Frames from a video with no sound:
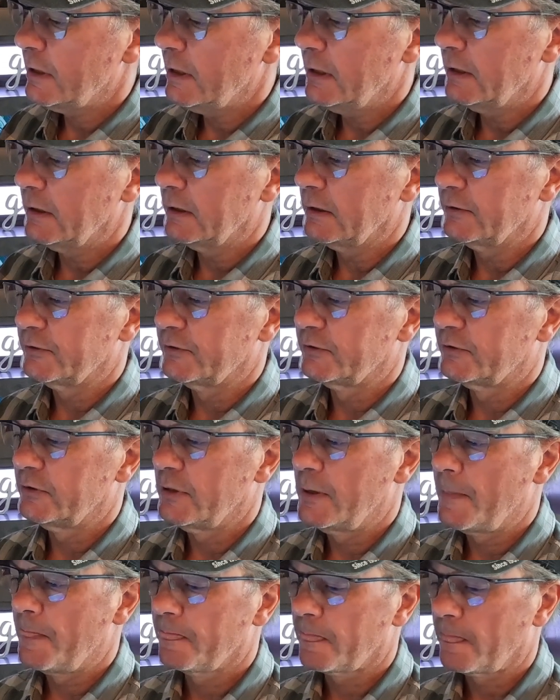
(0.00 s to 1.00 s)
is
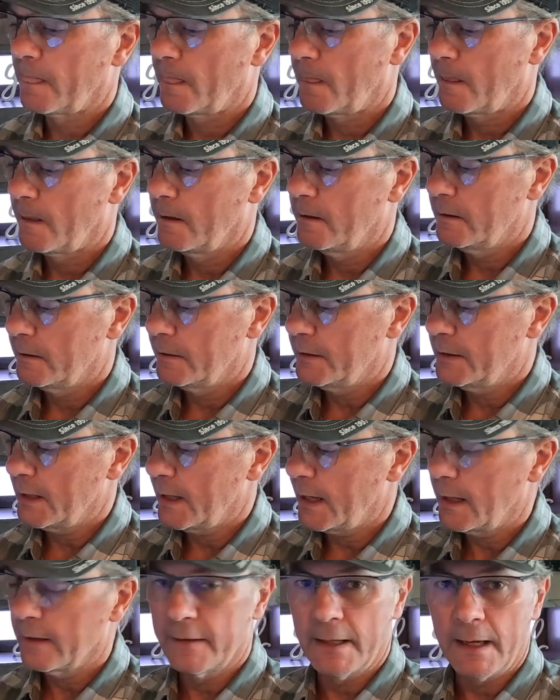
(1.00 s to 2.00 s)

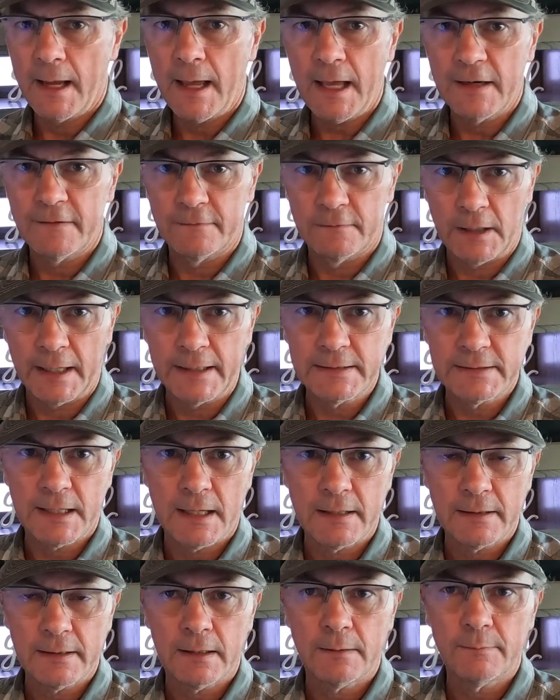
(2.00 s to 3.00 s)
they have lights
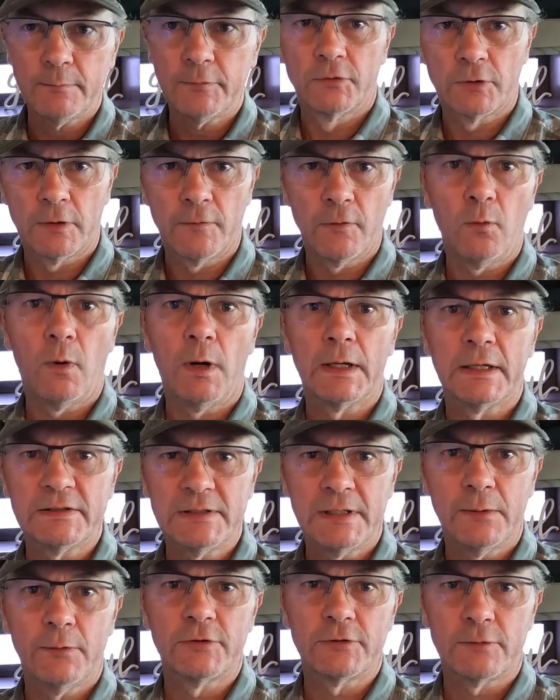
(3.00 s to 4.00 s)
on them. So if you want to
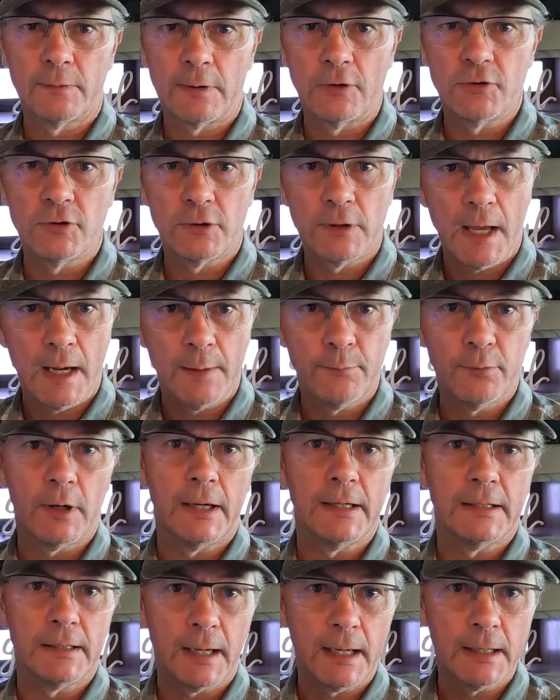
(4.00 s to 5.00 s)
see what's around your camper
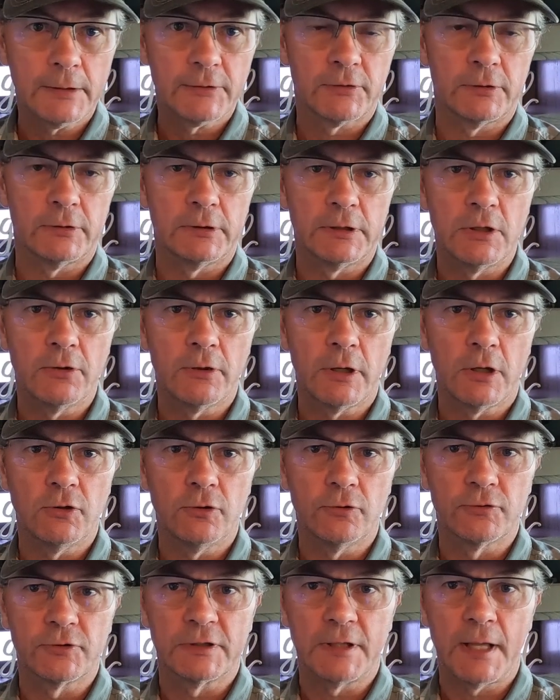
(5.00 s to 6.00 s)
at night, certainly you can
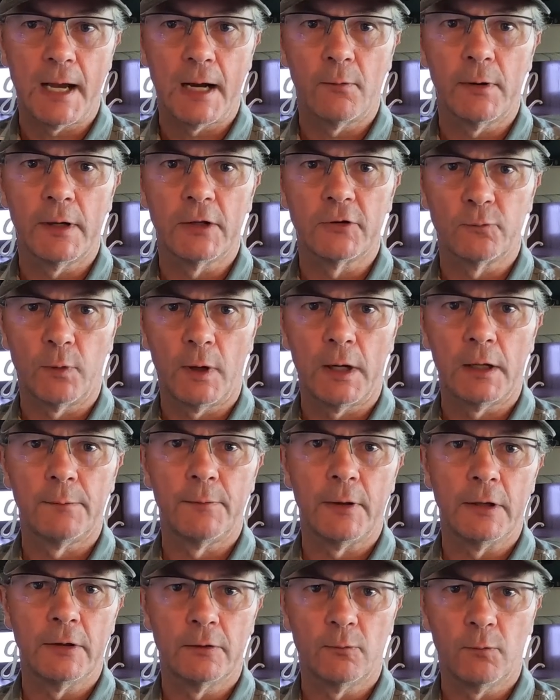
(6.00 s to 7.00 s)
use it that way as well.
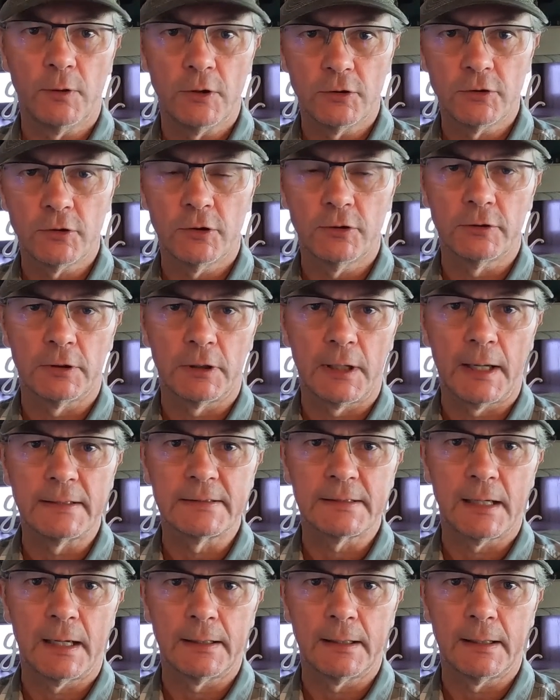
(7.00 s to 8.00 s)
But when you turn the
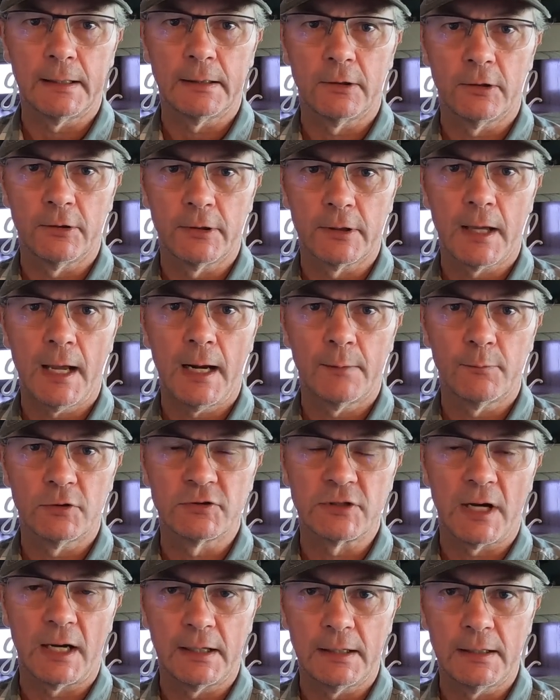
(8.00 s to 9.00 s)
lights on or the
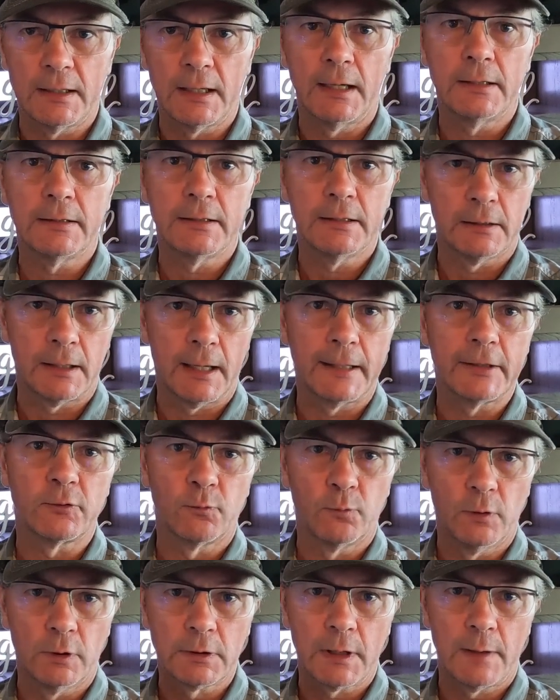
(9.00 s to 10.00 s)
cameras on at night, the lights
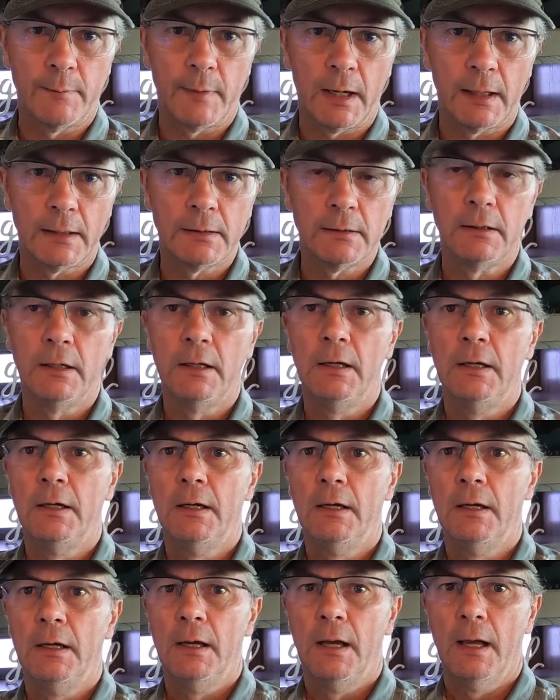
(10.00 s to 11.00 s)
will come on.
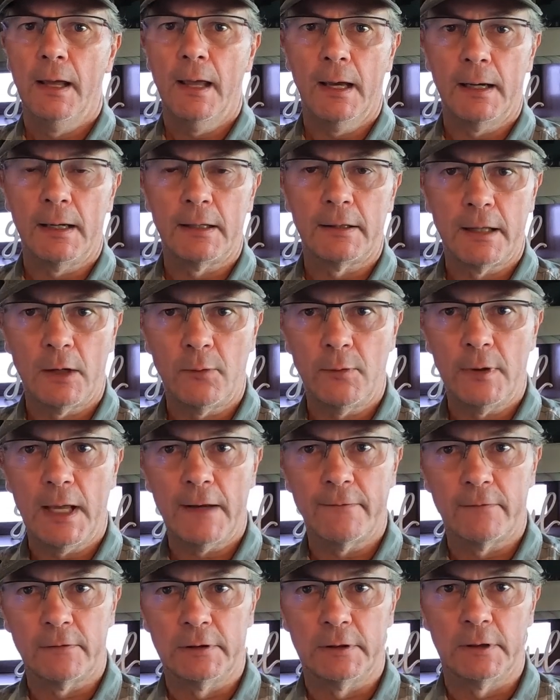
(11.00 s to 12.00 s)
And I think we
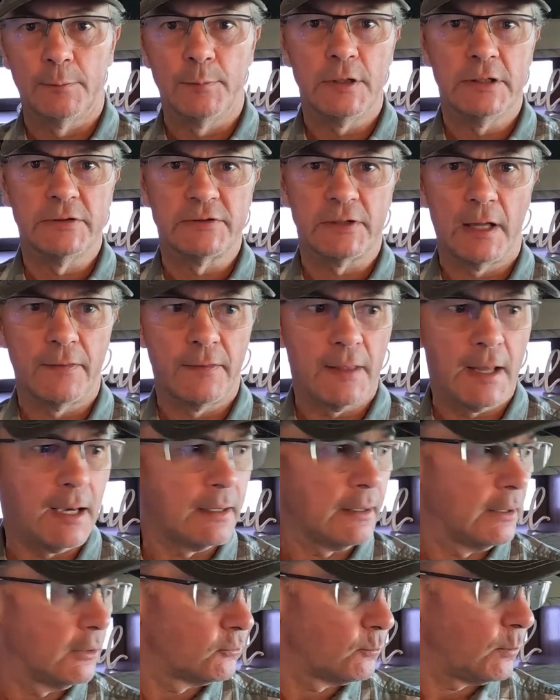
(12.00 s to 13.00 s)
have a little piece on
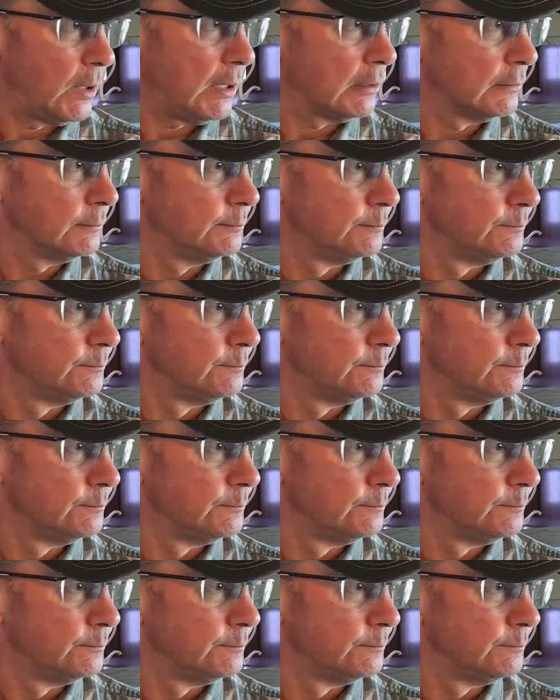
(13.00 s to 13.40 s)
that as well.